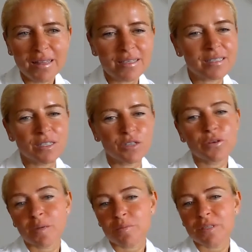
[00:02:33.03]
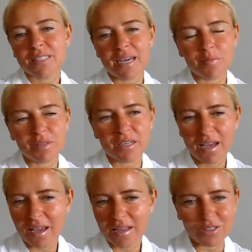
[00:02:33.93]
This is incredibly
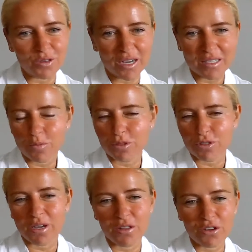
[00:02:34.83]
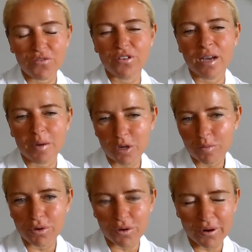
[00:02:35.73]
timely, and you guys have put together a
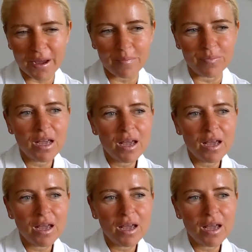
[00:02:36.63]
phenomenal program.